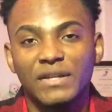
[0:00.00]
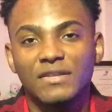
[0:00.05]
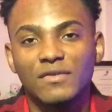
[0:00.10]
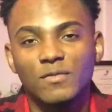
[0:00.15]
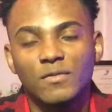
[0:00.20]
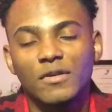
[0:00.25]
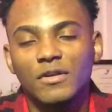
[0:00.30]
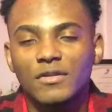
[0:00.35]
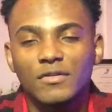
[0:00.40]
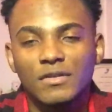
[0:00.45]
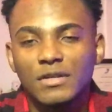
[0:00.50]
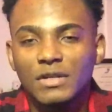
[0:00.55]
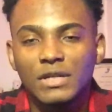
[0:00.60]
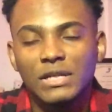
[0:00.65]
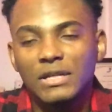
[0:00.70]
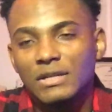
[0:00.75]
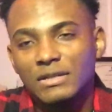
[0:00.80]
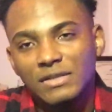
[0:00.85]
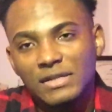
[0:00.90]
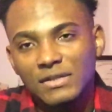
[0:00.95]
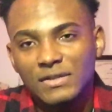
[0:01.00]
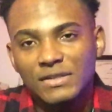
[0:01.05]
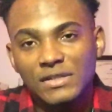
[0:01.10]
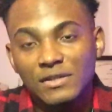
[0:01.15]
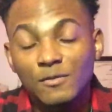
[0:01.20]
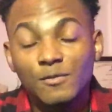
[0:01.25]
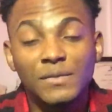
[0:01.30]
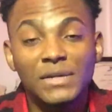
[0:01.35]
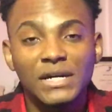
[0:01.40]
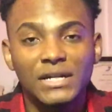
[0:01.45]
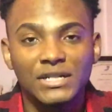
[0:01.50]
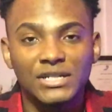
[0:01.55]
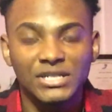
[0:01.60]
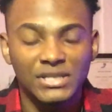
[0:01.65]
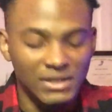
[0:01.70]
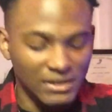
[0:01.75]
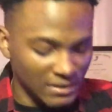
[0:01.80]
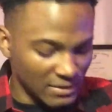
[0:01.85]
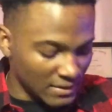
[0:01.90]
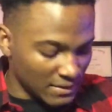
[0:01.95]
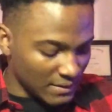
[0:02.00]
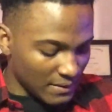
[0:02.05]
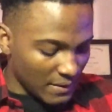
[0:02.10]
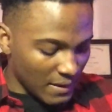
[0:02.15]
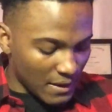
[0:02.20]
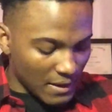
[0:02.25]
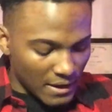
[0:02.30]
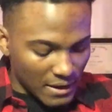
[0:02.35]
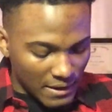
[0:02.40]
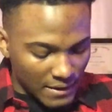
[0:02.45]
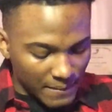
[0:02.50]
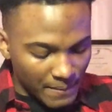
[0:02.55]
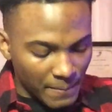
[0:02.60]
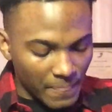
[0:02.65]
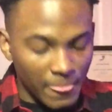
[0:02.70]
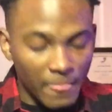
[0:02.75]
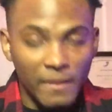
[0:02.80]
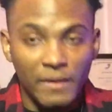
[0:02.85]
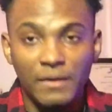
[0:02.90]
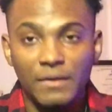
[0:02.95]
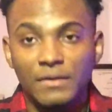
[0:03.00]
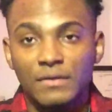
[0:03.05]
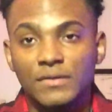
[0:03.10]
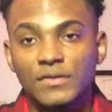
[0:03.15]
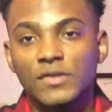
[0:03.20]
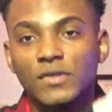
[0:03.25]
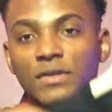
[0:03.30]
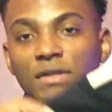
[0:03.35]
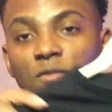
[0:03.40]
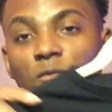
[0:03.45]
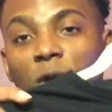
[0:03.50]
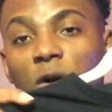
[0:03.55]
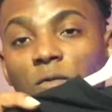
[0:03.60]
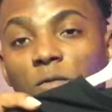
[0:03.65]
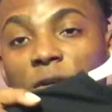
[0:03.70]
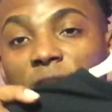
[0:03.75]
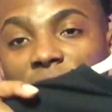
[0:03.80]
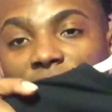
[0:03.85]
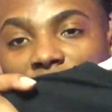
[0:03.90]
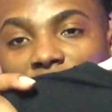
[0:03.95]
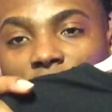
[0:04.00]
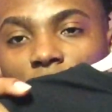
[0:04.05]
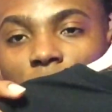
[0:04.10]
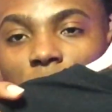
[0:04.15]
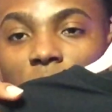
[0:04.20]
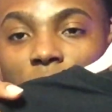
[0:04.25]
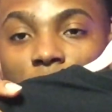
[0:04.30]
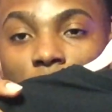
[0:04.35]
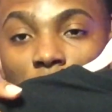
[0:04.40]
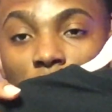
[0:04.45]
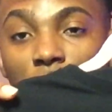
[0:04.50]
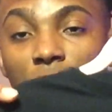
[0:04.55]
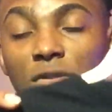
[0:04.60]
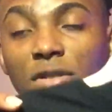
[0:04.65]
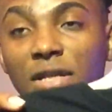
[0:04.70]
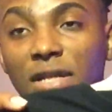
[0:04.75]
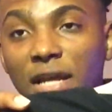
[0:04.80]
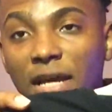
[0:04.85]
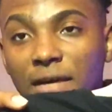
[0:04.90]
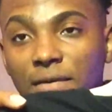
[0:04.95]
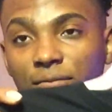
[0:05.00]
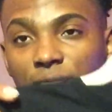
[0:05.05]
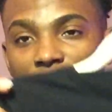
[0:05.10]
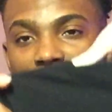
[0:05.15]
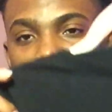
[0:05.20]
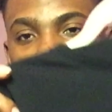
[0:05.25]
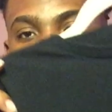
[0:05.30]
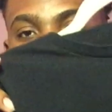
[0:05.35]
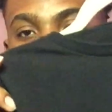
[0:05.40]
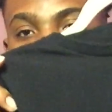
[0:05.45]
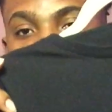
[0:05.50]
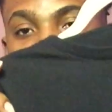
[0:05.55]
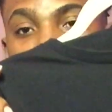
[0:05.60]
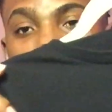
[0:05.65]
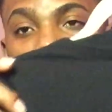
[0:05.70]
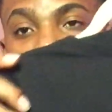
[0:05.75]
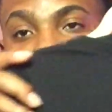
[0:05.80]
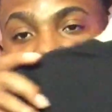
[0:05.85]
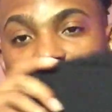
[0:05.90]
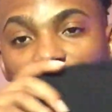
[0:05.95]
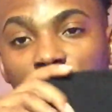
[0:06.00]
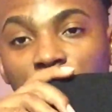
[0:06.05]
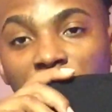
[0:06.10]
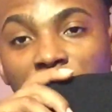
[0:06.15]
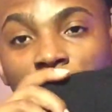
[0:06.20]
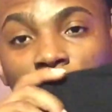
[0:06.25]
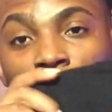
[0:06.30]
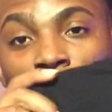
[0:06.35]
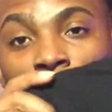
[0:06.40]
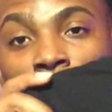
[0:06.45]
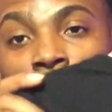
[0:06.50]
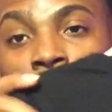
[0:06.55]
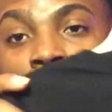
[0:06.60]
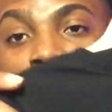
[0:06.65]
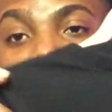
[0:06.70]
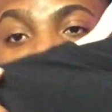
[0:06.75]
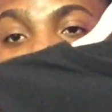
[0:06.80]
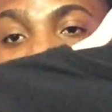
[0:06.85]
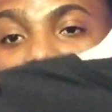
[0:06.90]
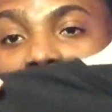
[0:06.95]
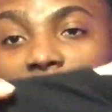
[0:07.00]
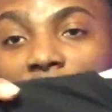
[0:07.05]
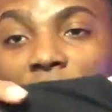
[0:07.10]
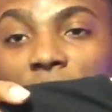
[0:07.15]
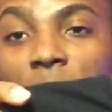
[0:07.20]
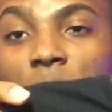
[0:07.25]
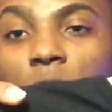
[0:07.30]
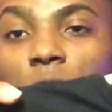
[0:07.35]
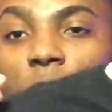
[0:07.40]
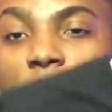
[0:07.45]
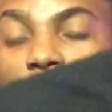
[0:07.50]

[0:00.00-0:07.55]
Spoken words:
the Wordle could only took so much. So what we did, we wrote the names down of these people, and we